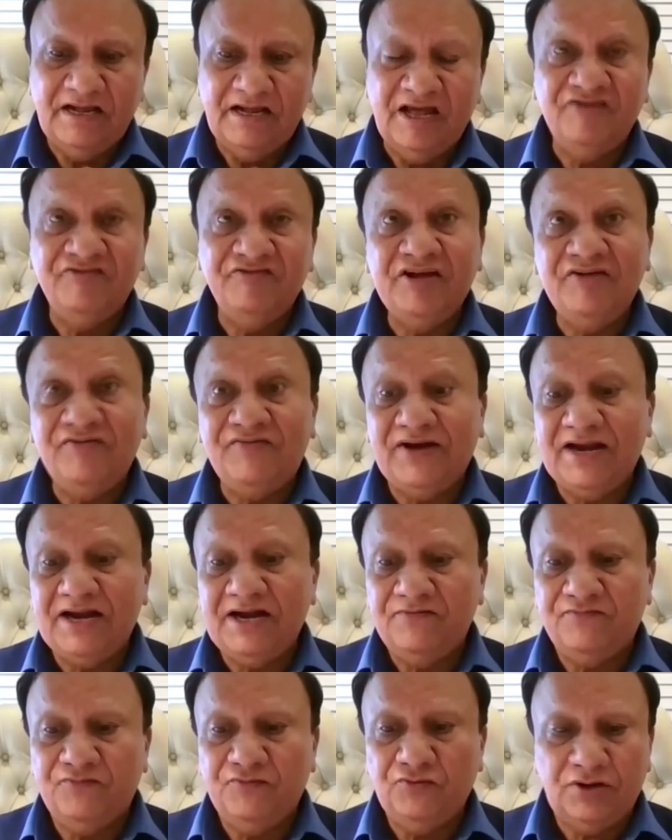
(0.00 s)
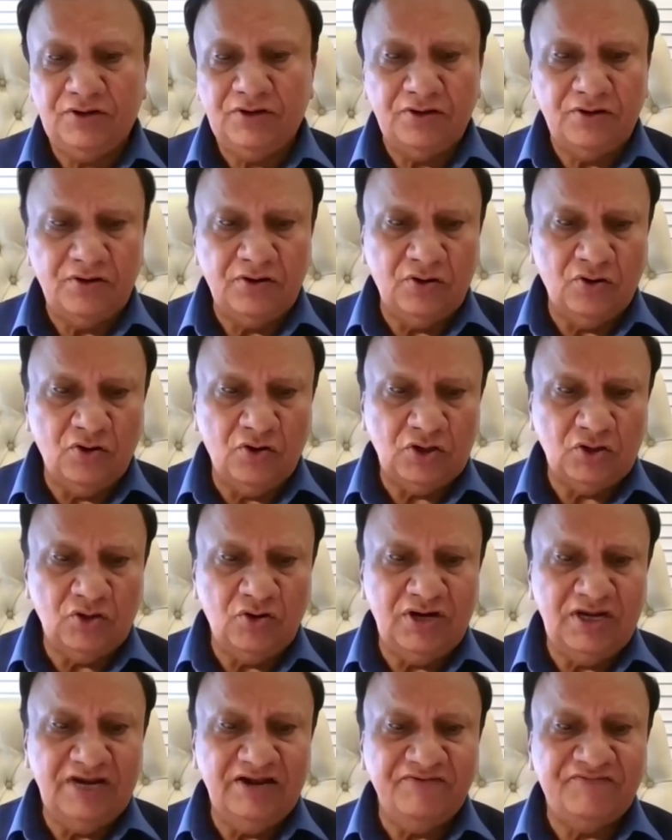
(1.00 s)
Having flat foot not
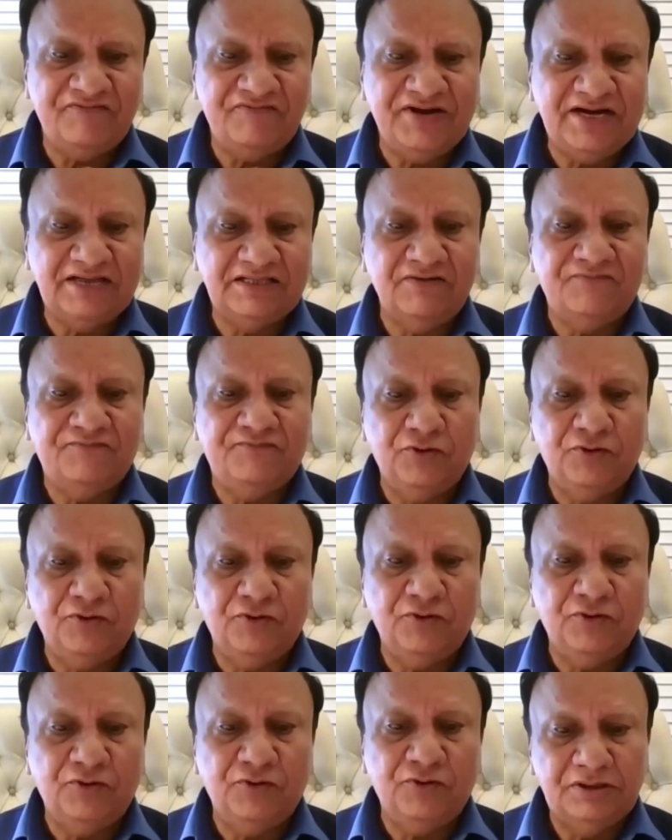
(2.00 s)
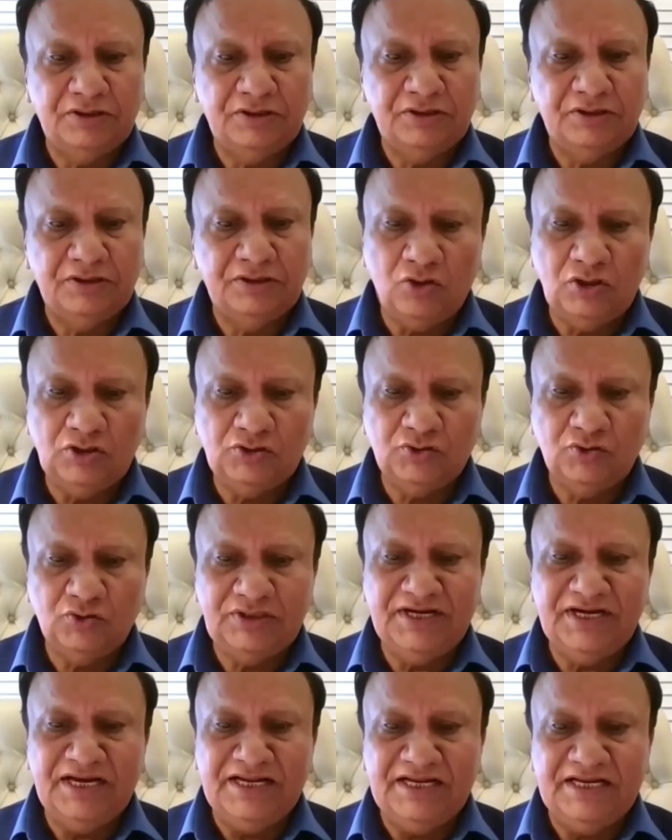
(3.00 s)
only affects the feet,
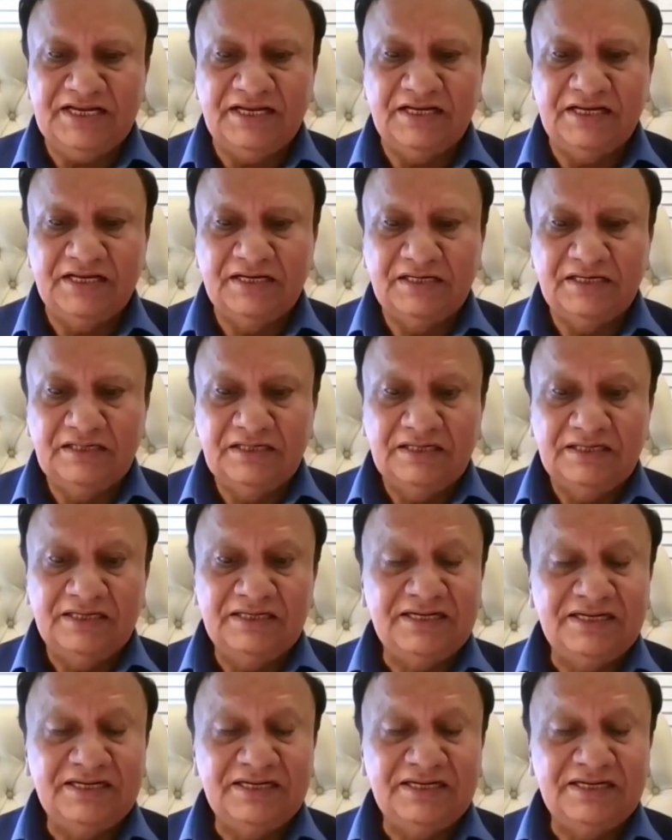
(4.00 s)
but also the knee.